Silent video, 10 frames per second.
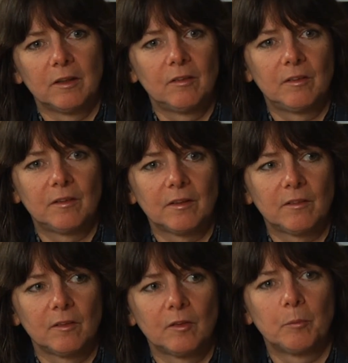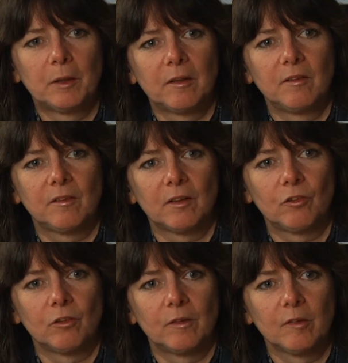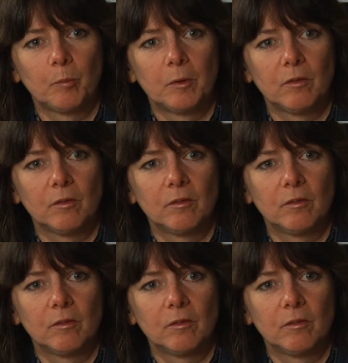anti-sexism and anti-sexual harassment.